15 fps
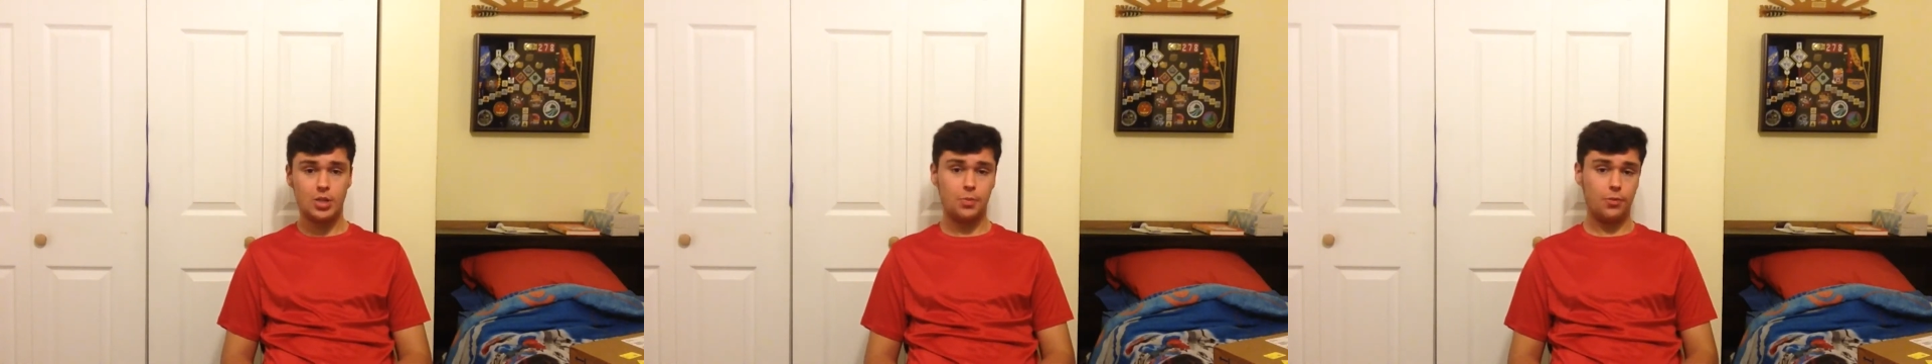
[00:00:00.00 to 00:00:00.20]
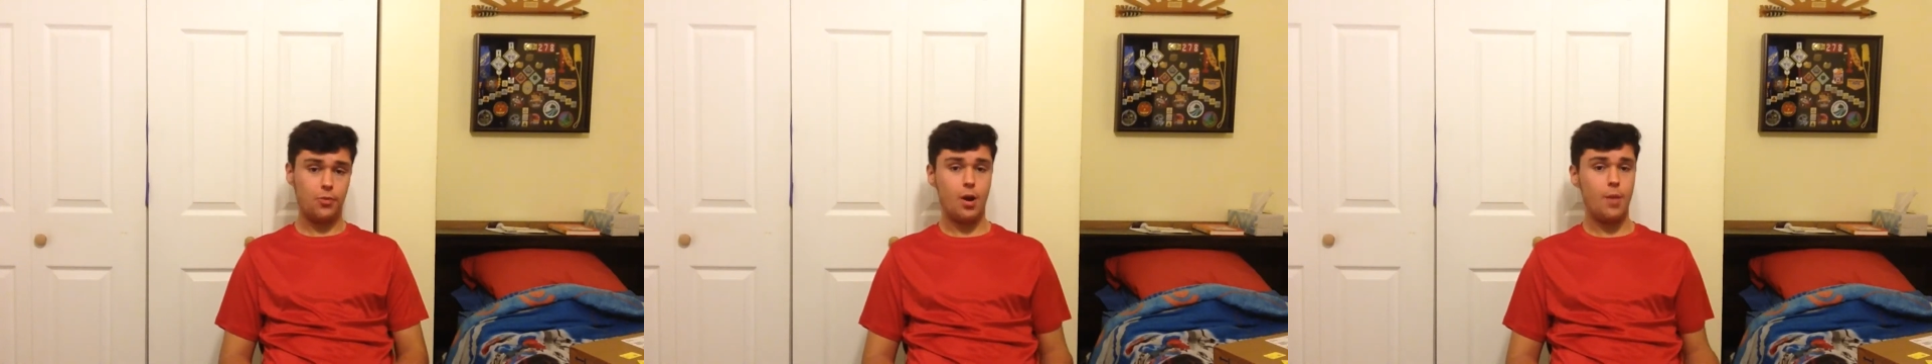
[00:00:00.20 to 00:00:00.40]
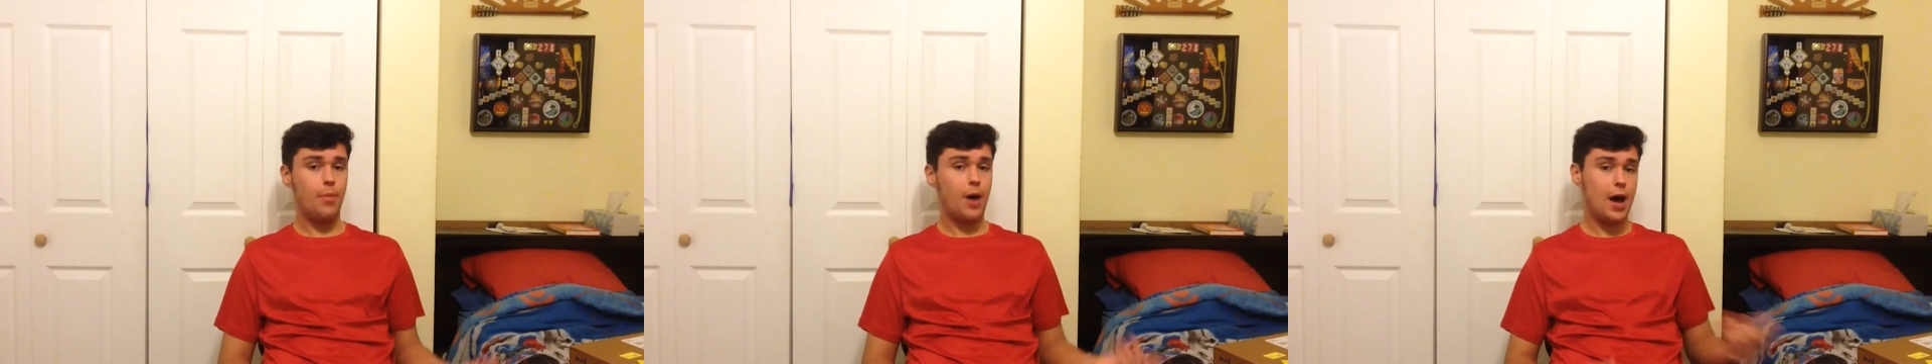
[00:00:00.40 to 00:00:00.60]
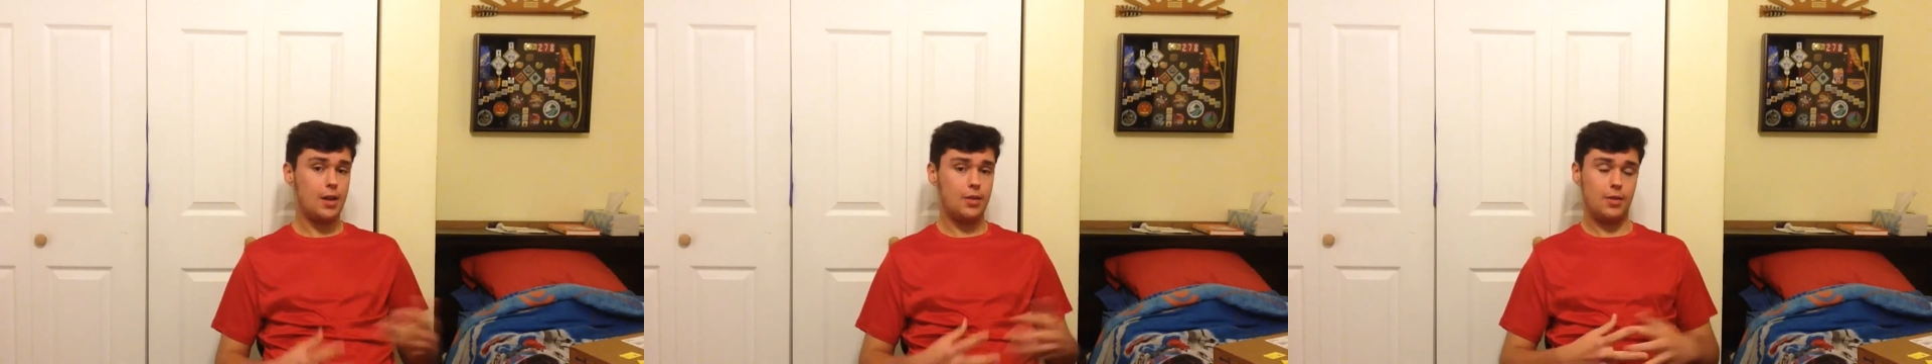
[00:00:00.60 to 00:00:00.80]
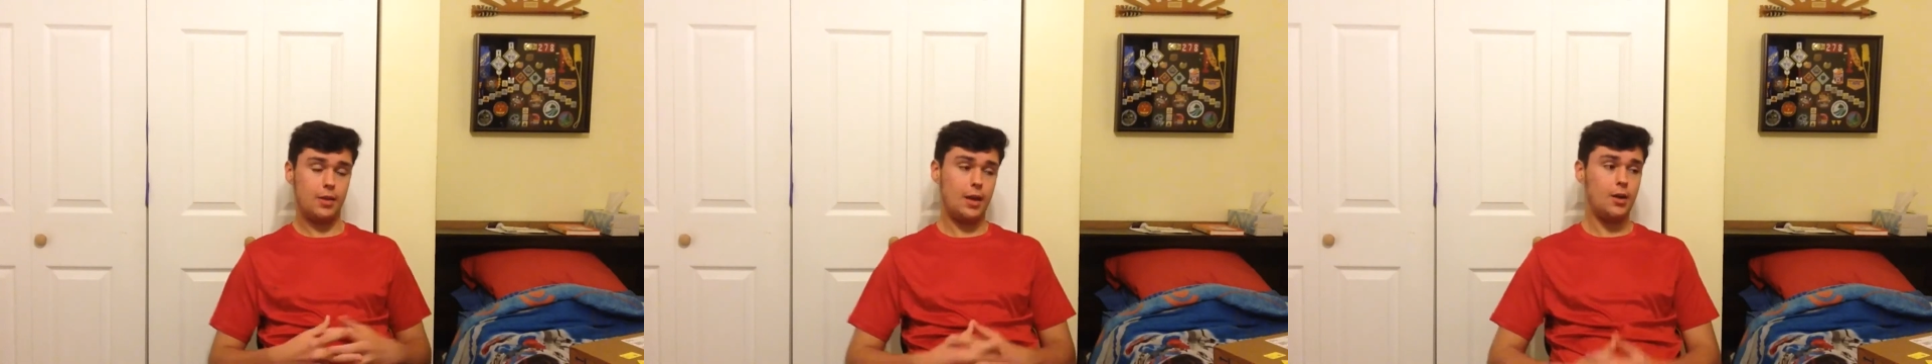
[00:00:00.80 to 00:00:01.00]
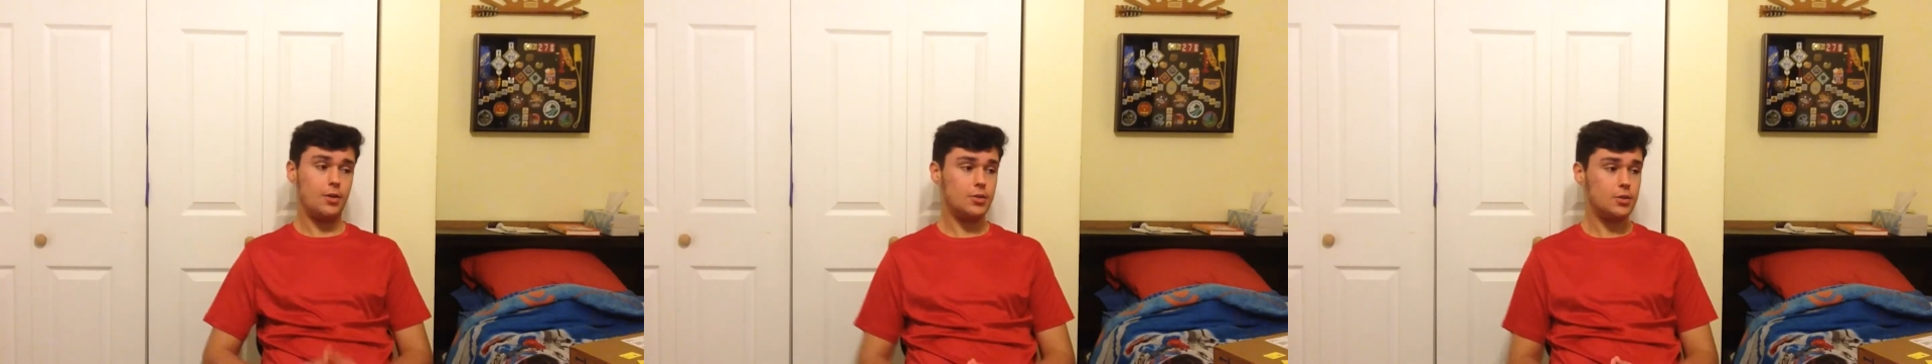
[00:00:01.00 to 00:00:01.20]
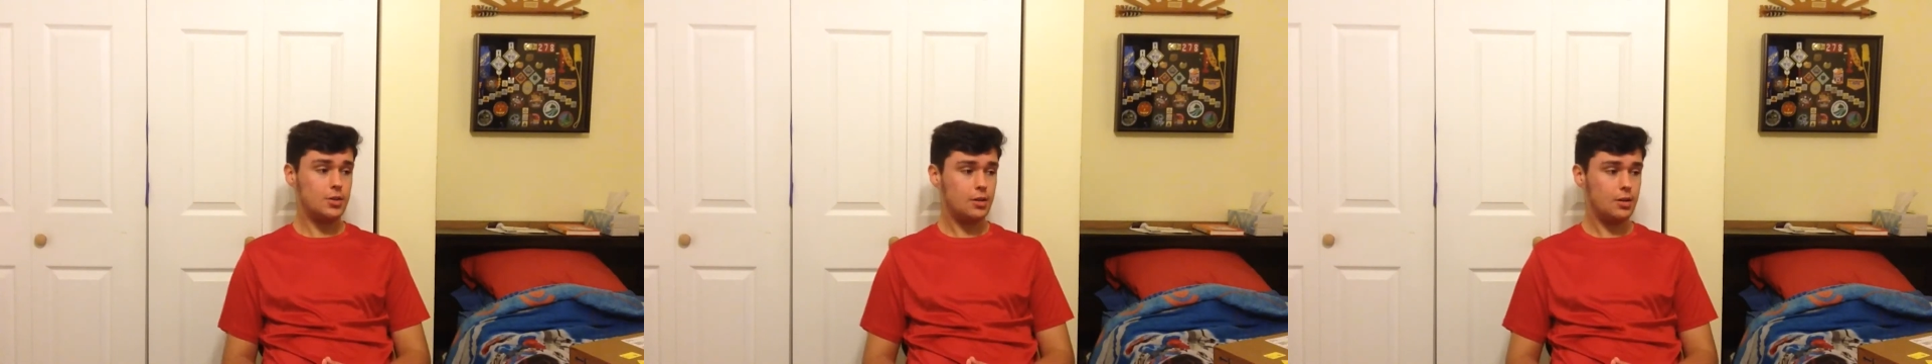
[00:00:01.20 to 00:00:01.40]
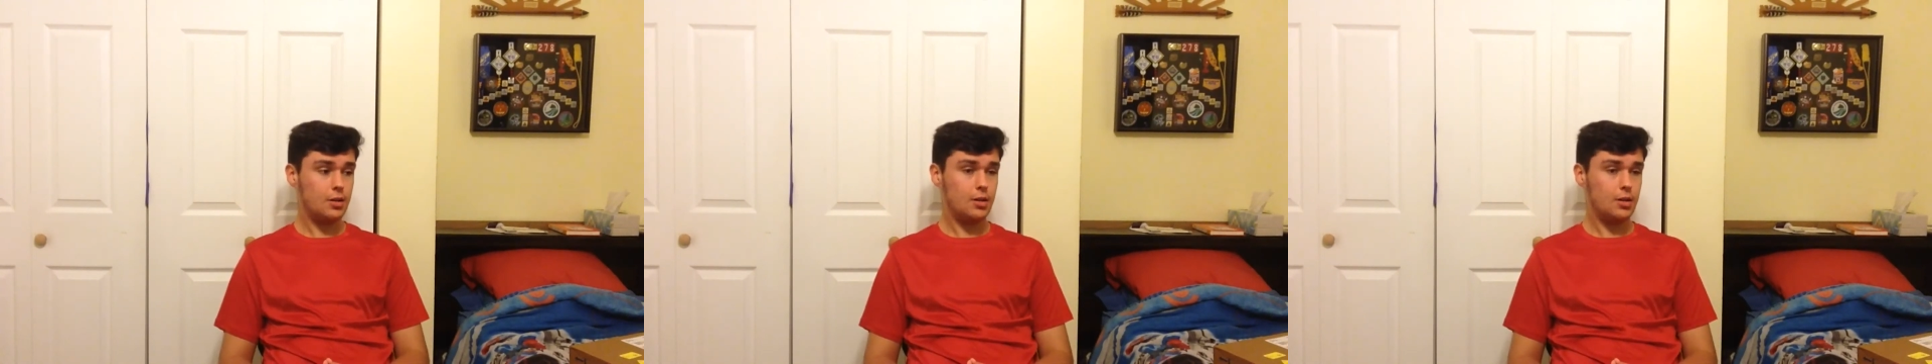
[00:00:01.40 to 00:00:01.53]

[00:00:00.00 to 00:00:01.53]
before I buy anything else.